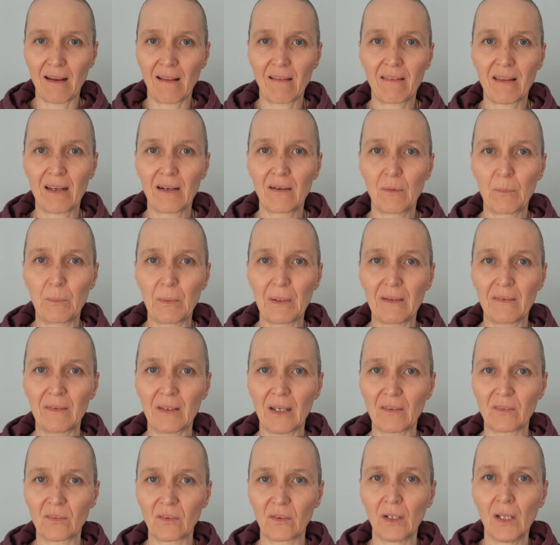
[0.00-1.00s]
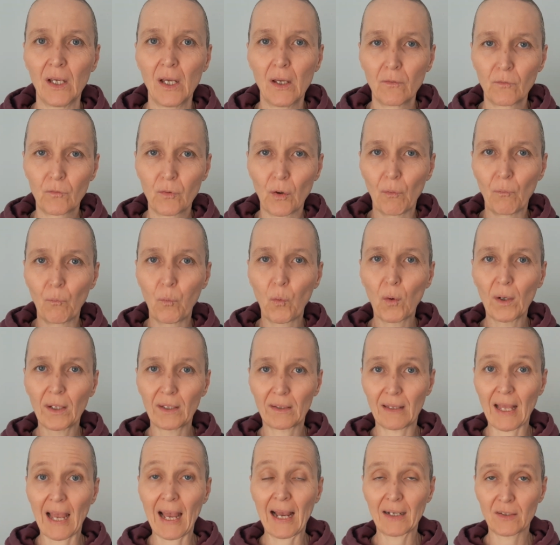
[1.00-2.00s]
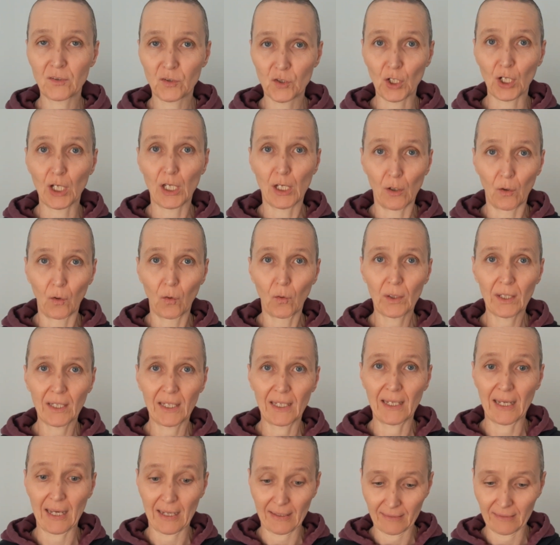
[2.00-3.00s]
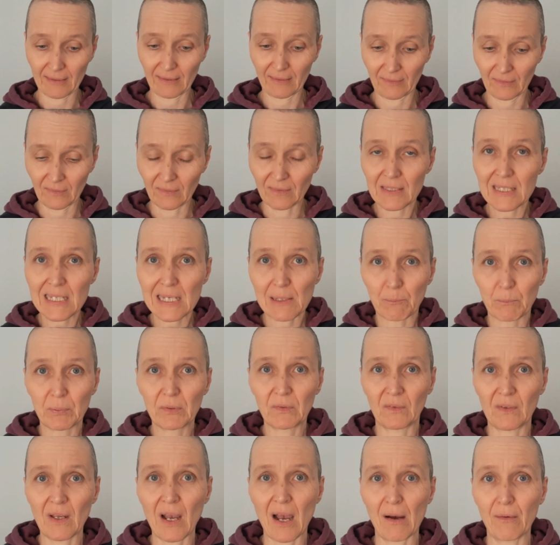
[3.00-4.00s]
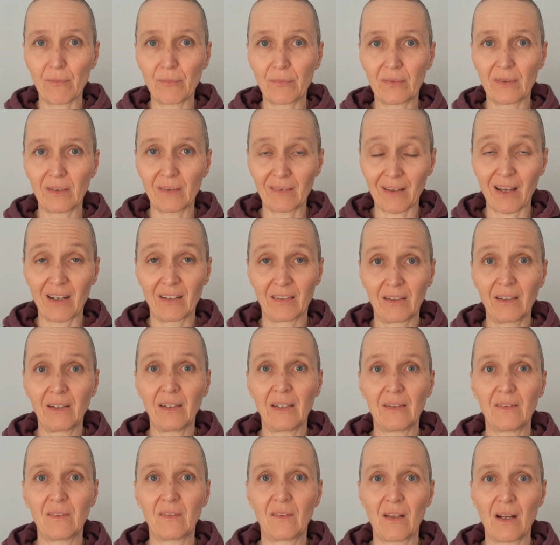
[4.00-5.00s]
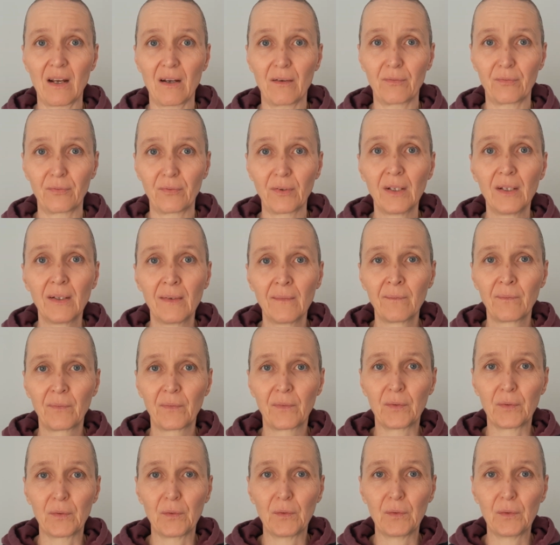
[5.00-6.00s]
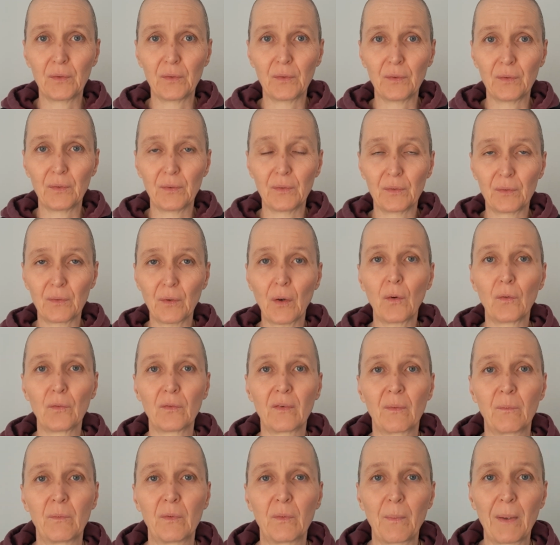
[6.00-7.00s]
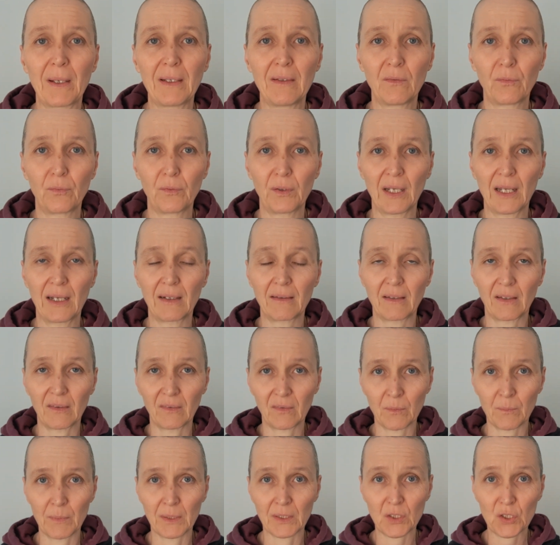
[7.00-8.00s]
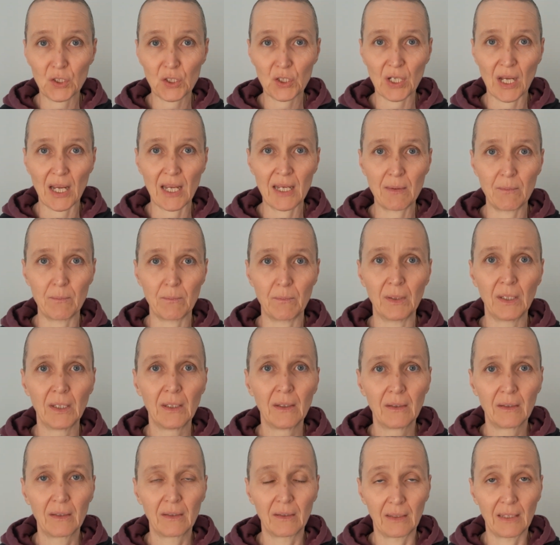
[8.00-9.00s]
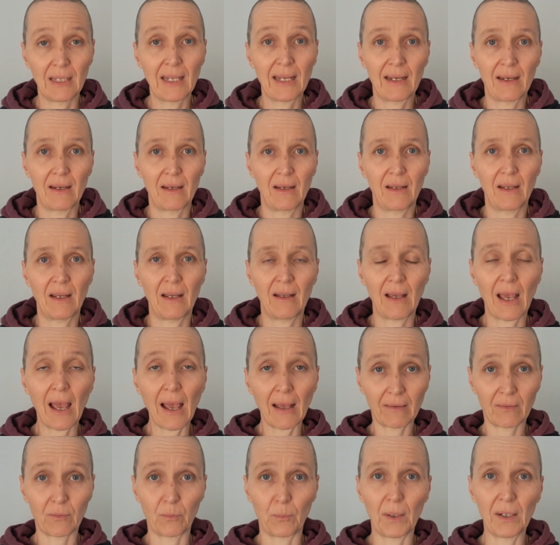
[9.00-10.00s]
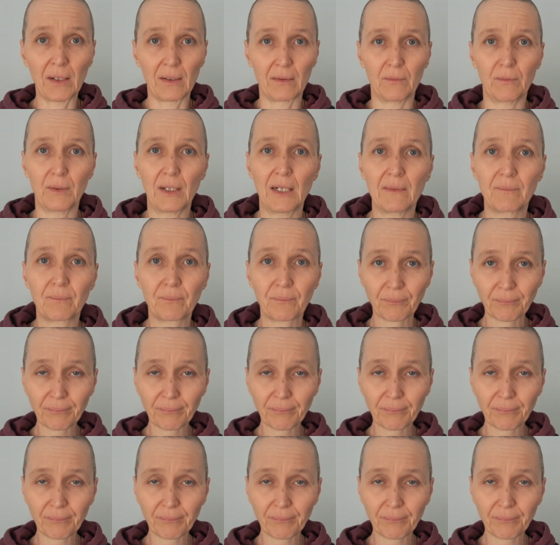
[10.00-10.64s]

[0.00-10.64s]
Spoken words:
a therapy session, to avoid actually looking at this deep stuff, this ugly stuff, to hold some space for that. There's so much shame there as well, right?